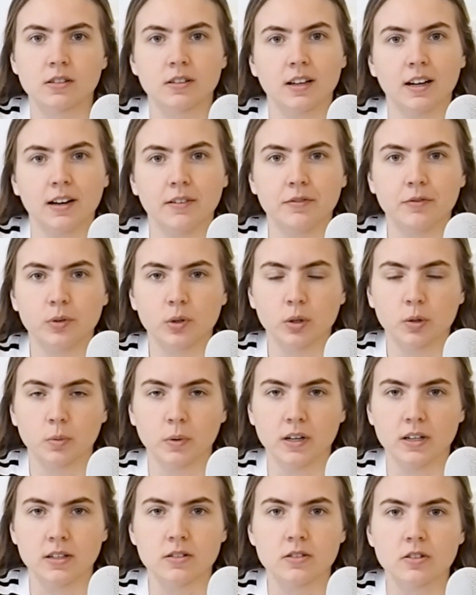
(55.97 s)
So they have
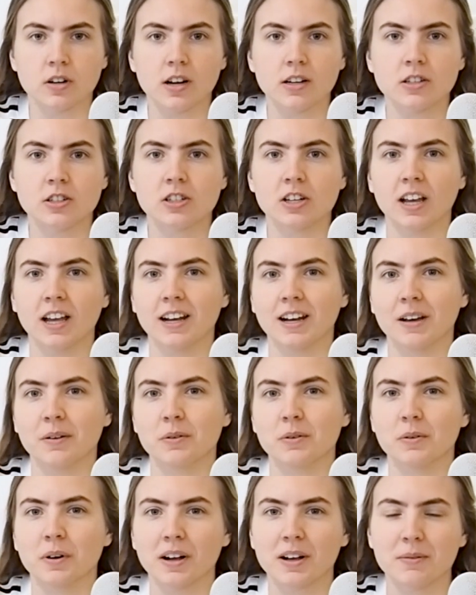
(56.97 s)
four-way stretch, and I
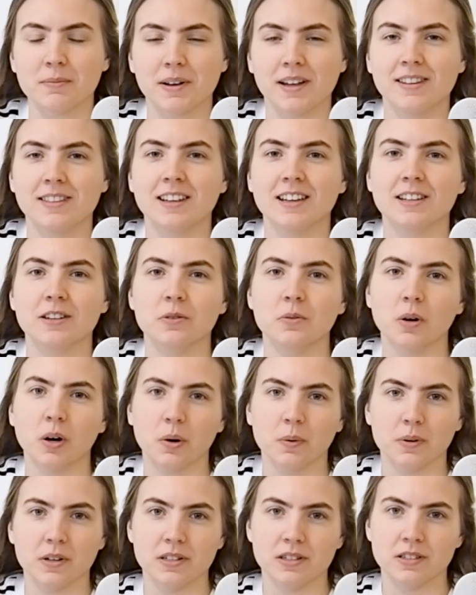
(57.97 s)
would recommend that you
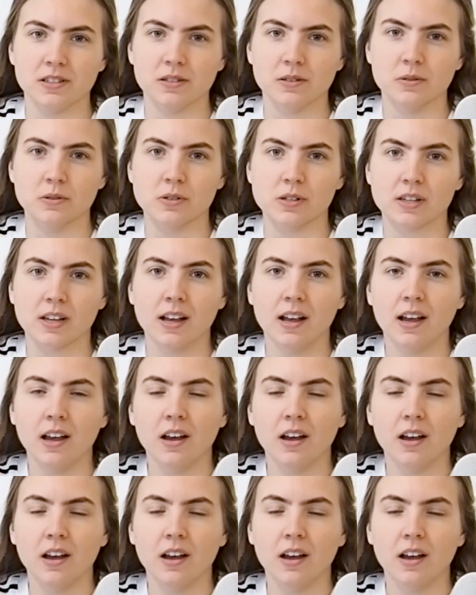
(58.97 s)
always use